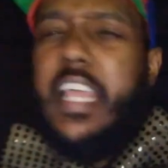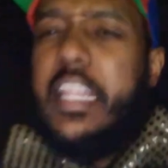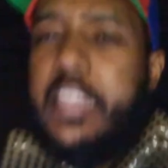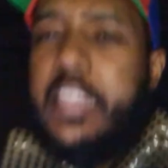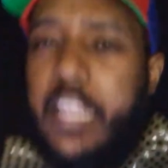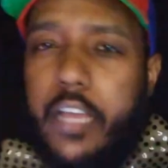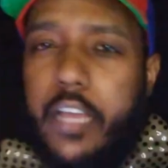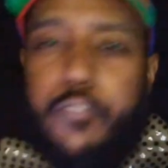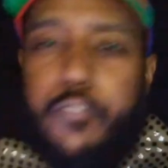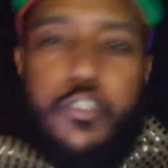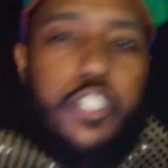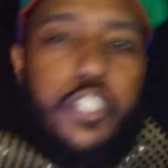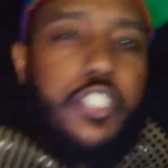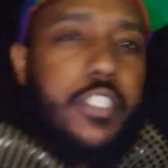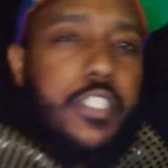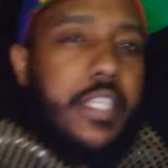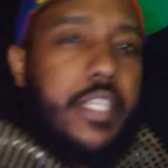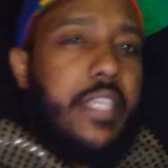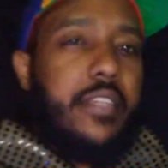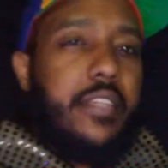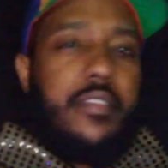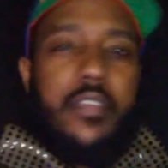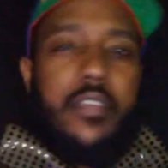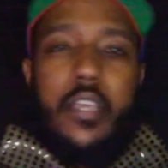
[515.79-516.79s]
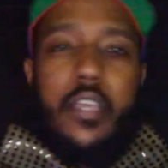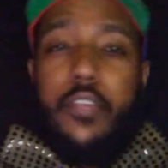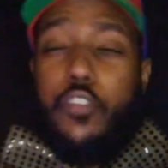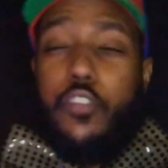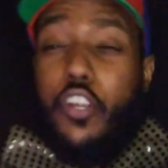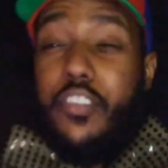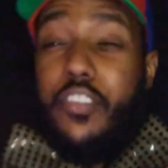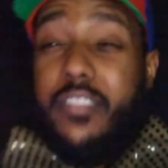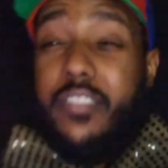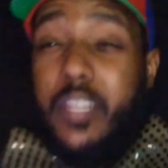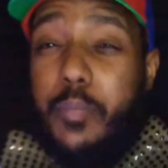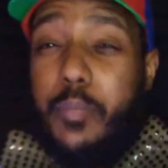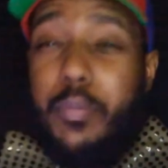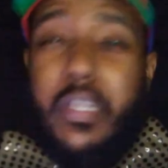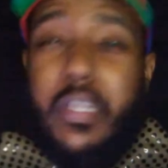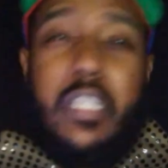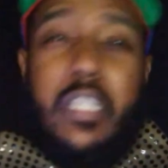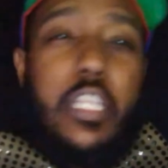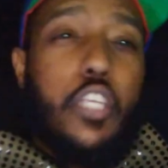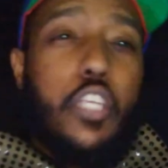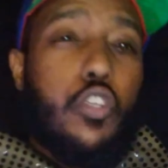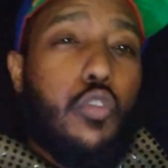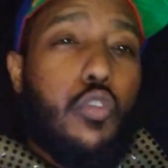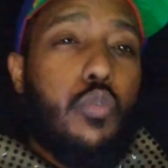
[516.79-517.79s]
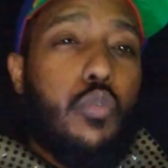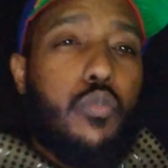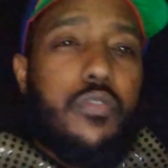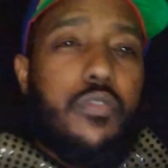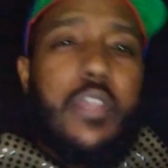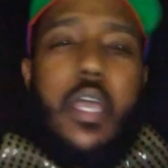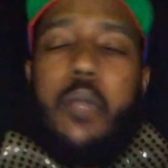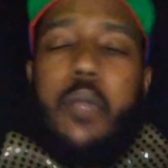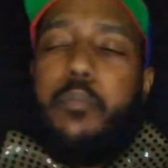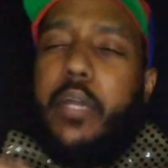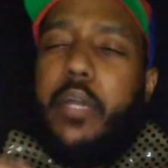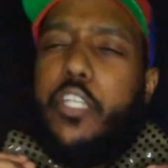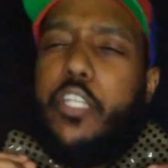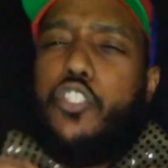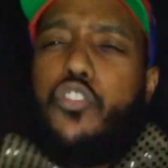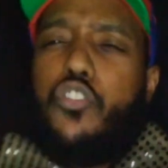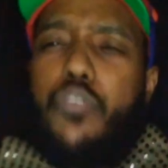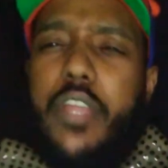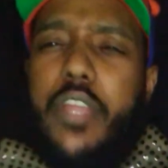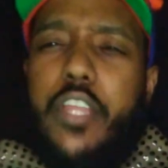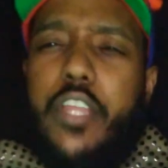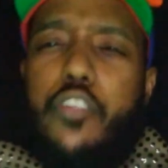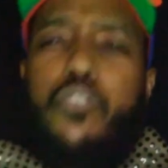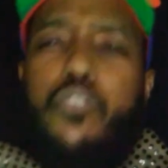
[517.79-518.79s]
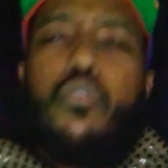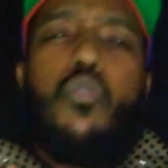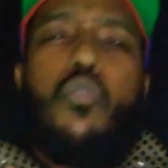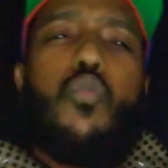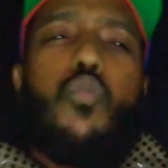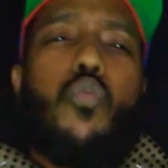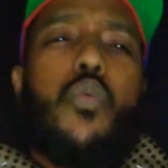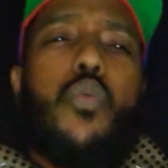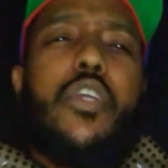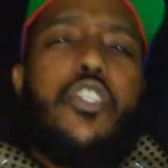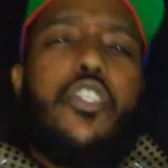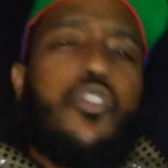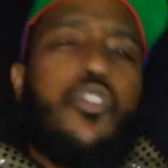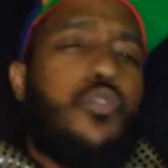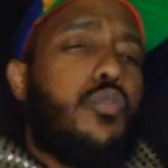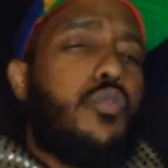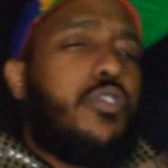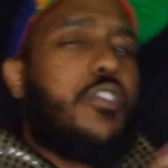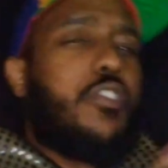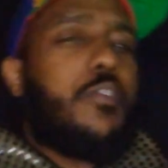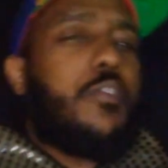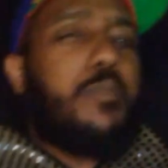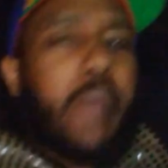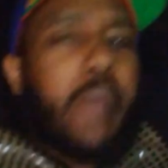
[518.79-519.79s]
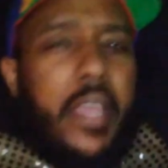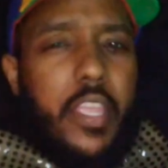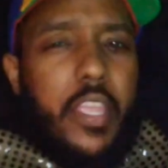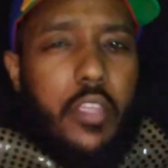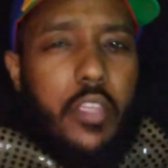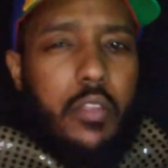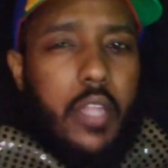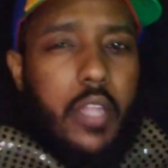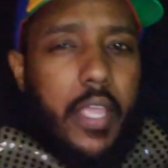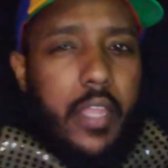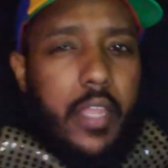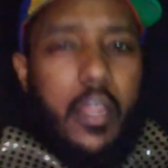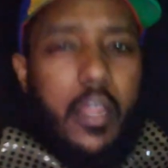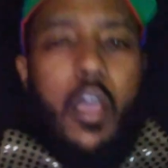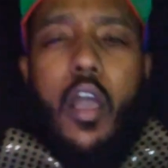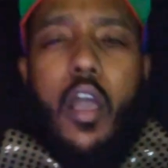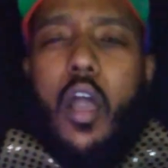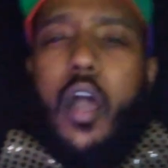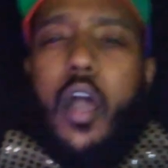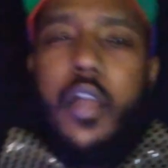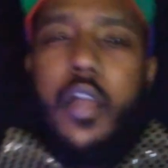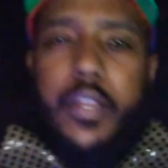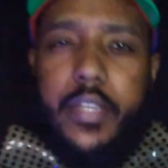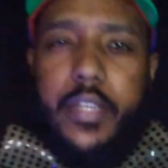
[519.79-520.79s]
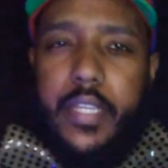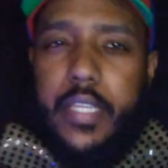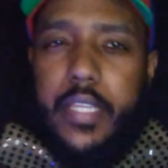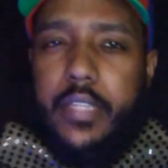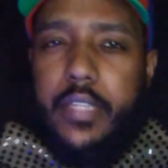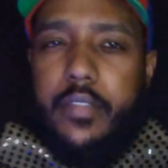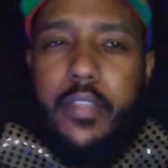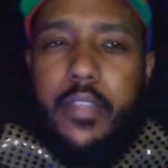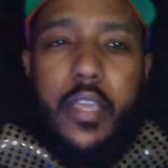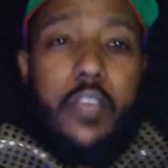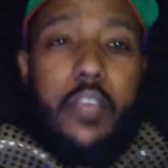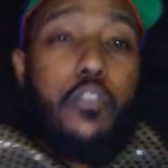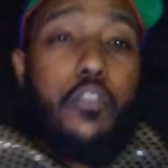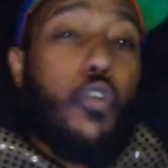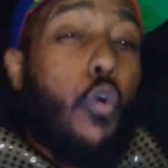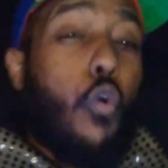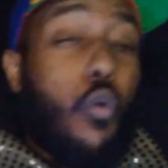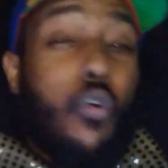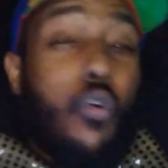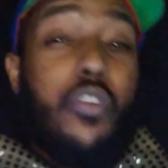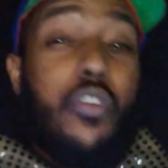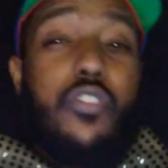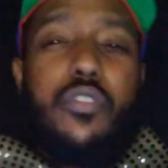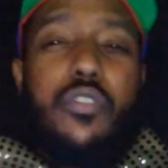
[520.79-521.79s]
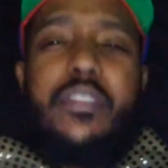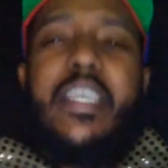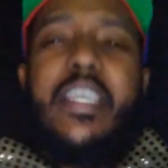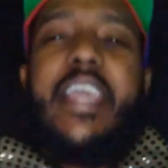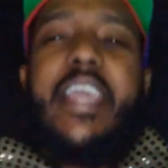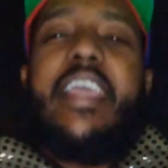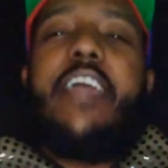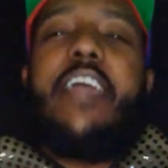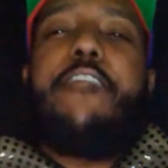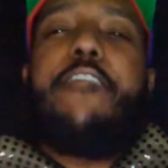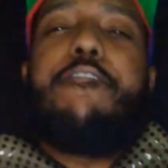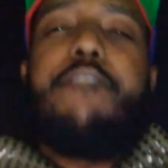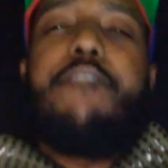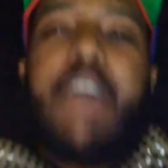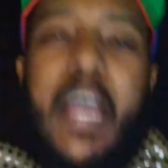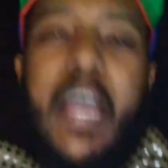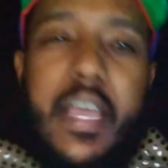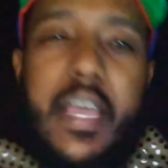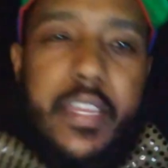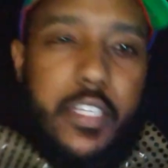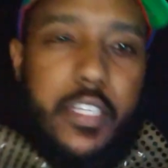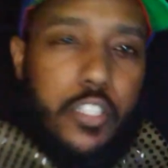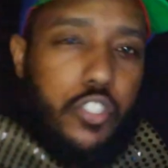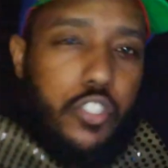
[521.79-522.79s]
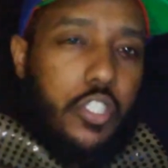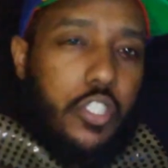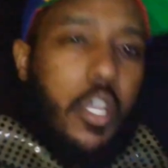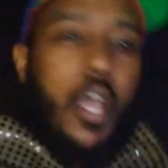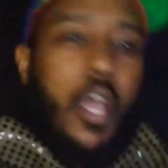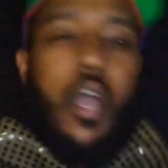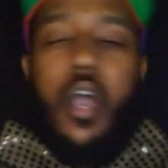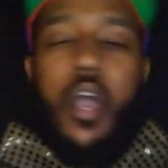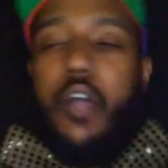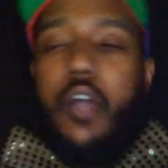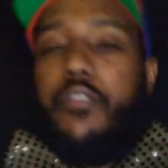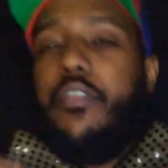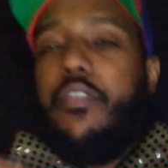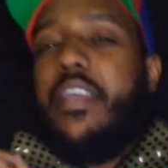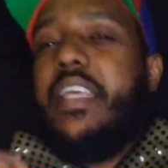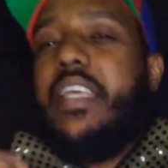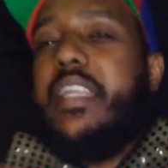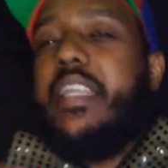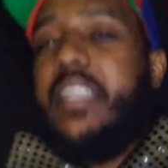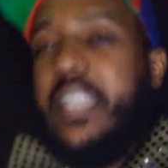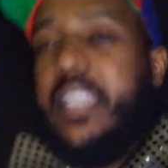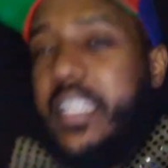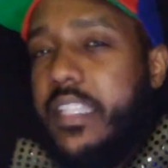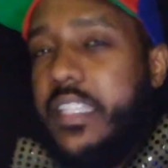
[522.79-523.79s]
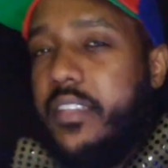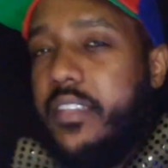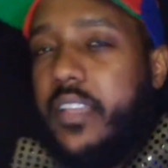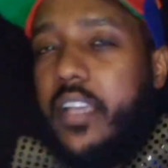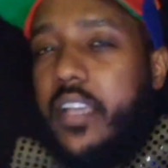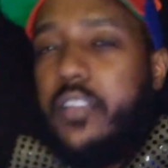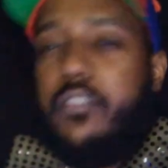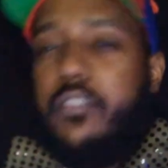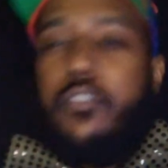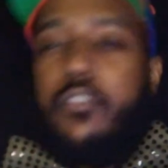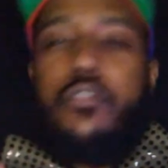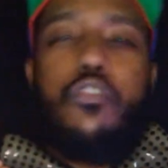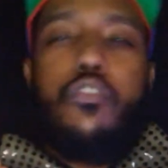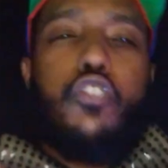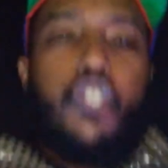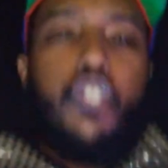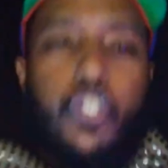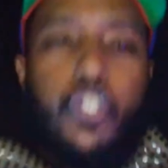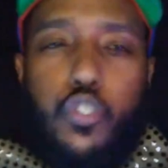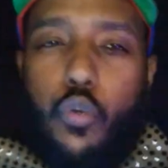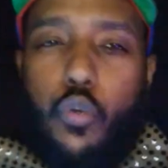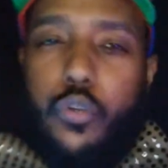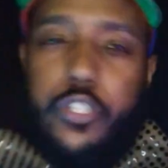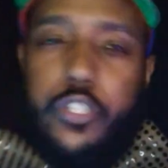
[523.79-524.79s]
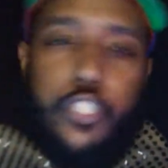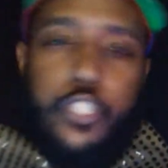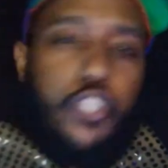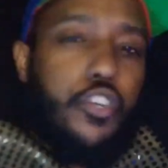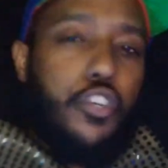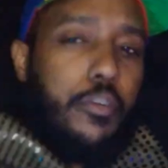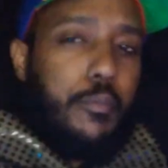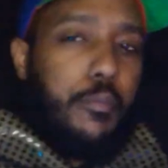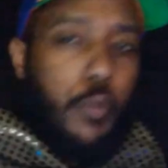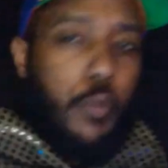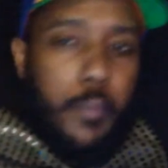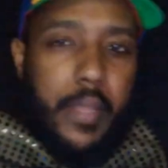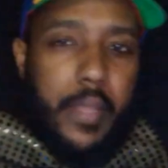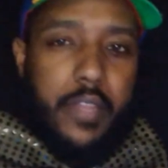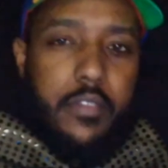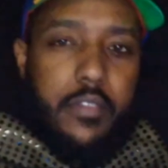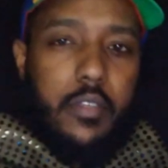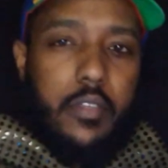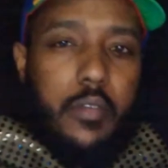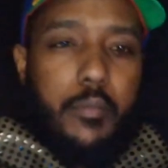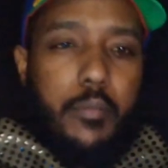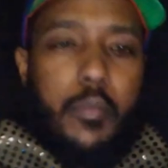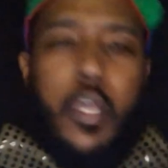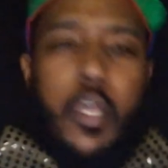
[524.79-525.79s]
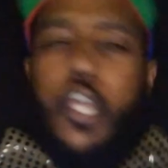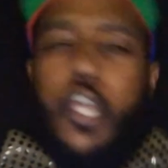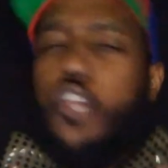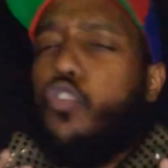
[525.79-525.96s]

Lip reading: Leveraged ETFs are typically used by traders who wish to speculate on an index or to take advantage of an index's short-term momentum.